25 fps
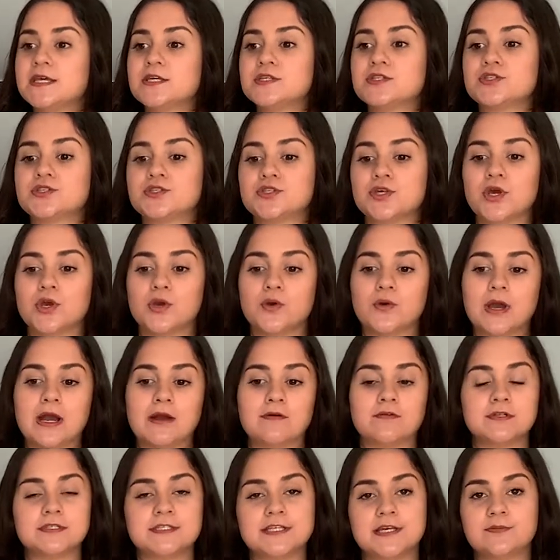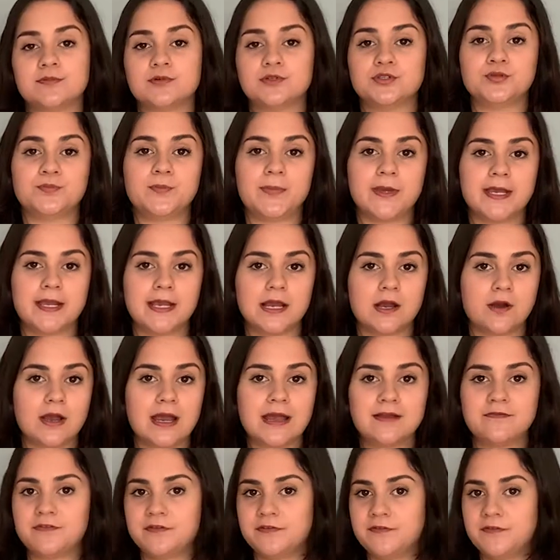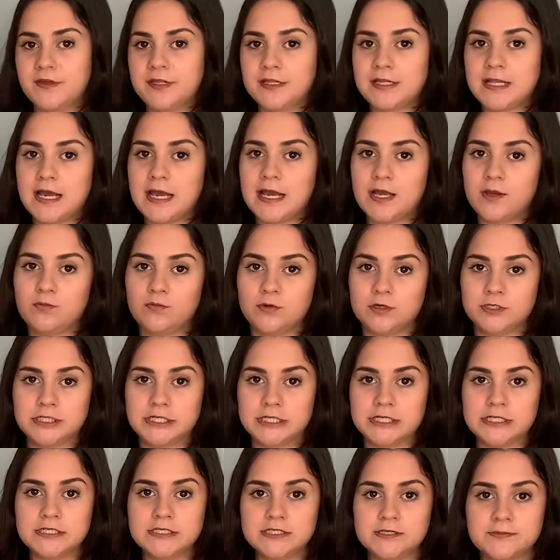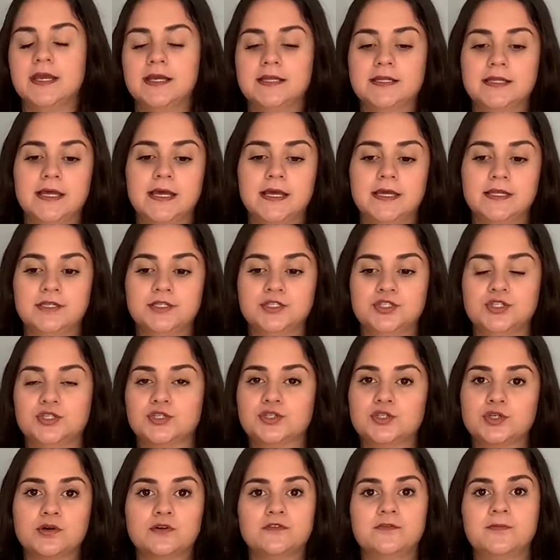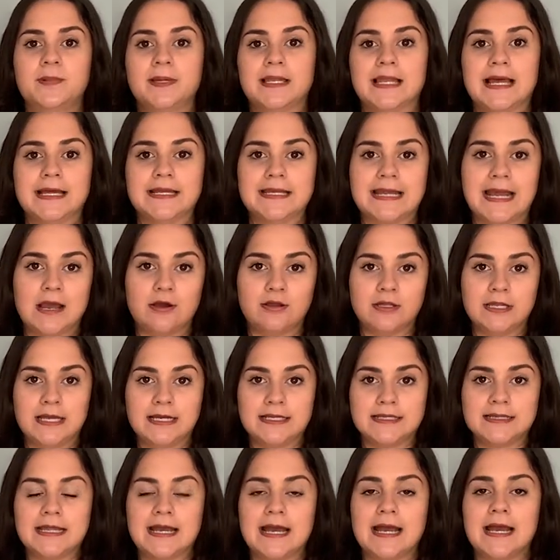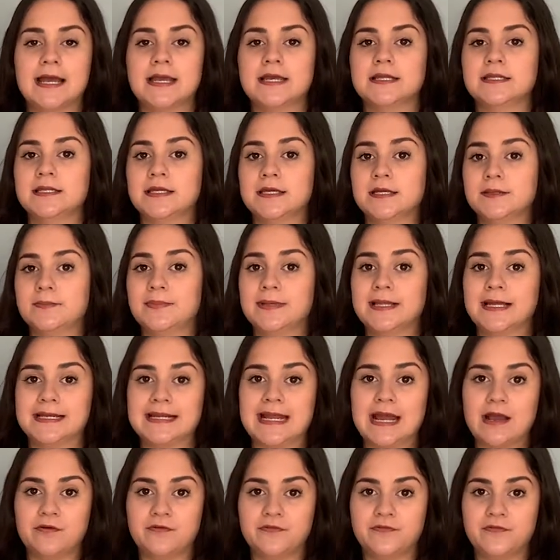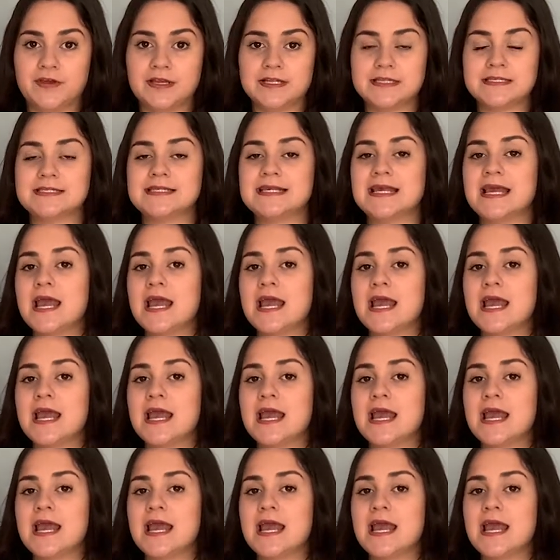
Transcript: So I was able to pick out everything that I wanted and then just sort of plan it out like that and then plan outfits.